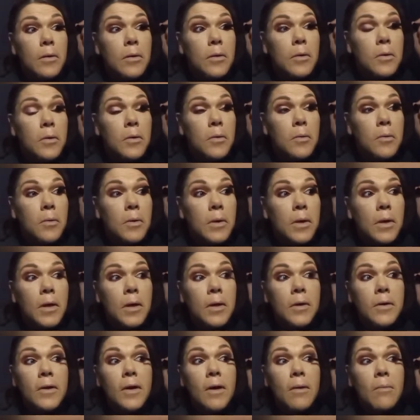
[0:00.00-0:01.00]
doing
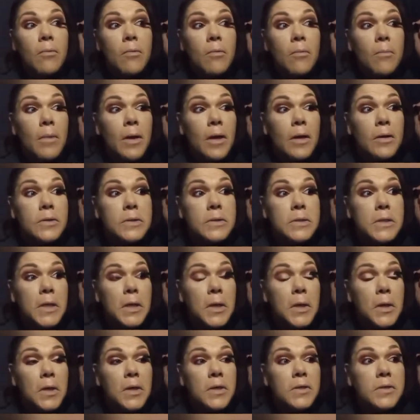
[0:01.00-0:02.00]
a double
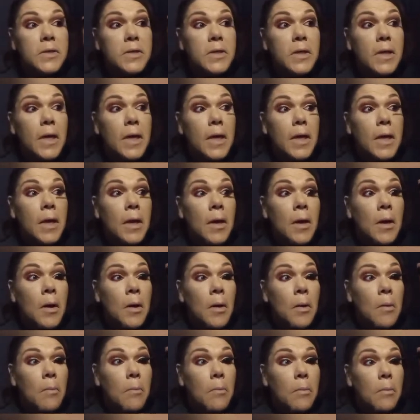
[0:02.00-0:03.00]
mascara today,
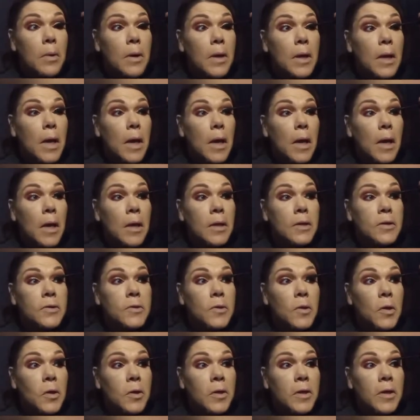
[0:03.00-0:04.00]
but
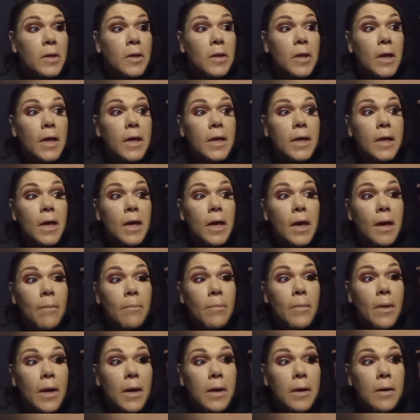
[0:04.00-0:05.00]
it's looking like
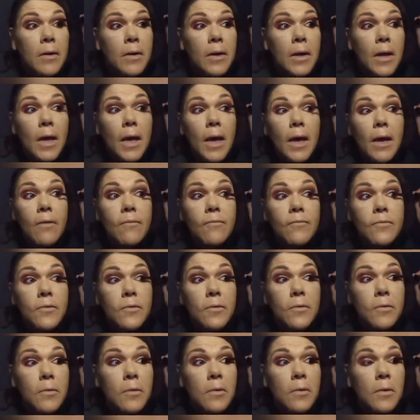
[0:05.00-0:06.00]
I'm not going to have
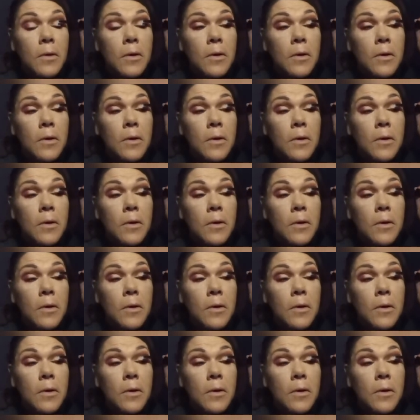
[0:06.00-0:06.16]
to.